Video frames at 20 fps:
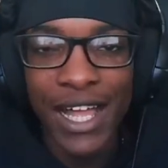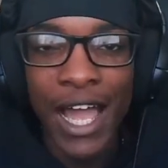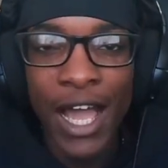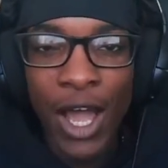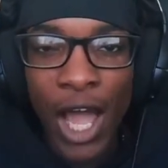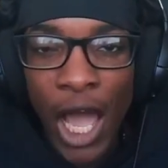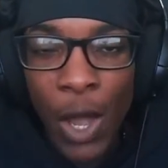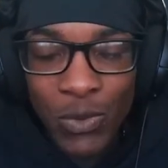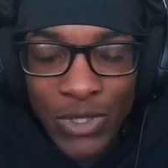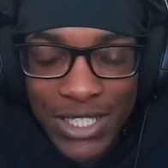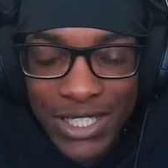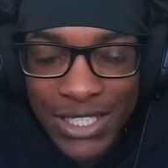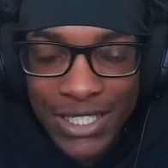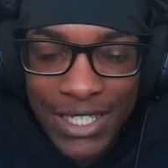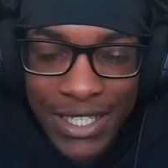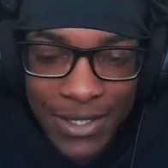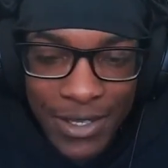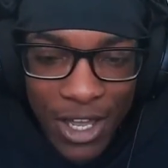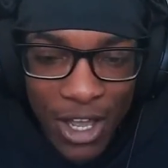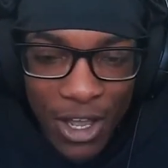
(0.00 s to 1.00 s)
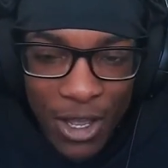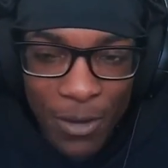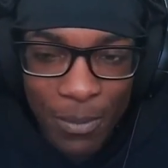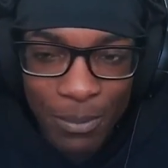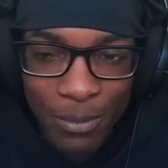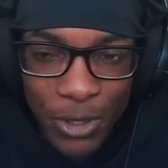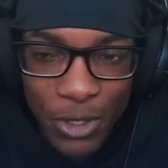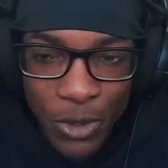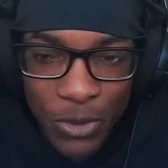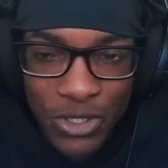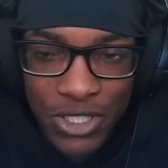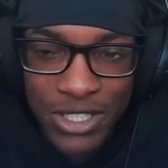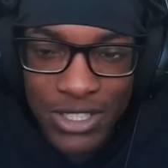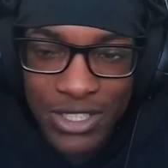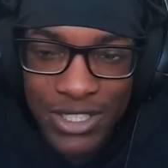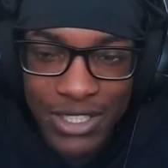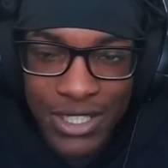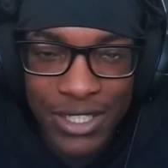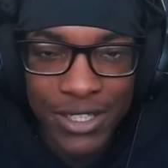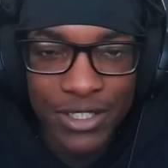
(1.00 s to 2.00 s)
I, I want to see um Cochise
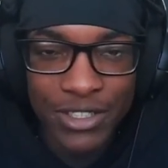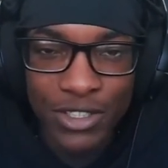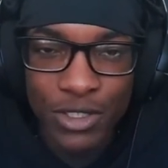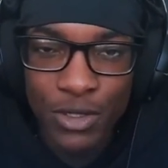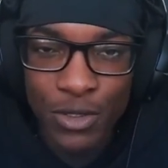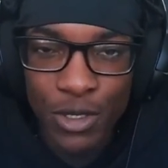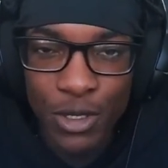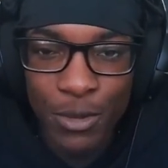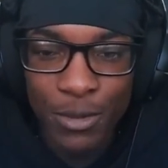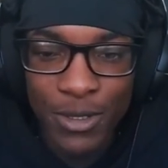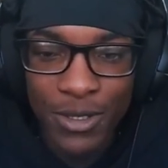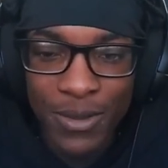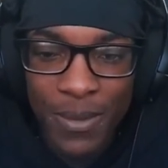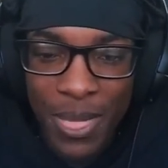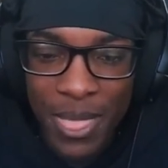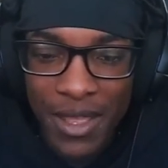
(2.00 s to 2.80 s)
just in the studio, bro.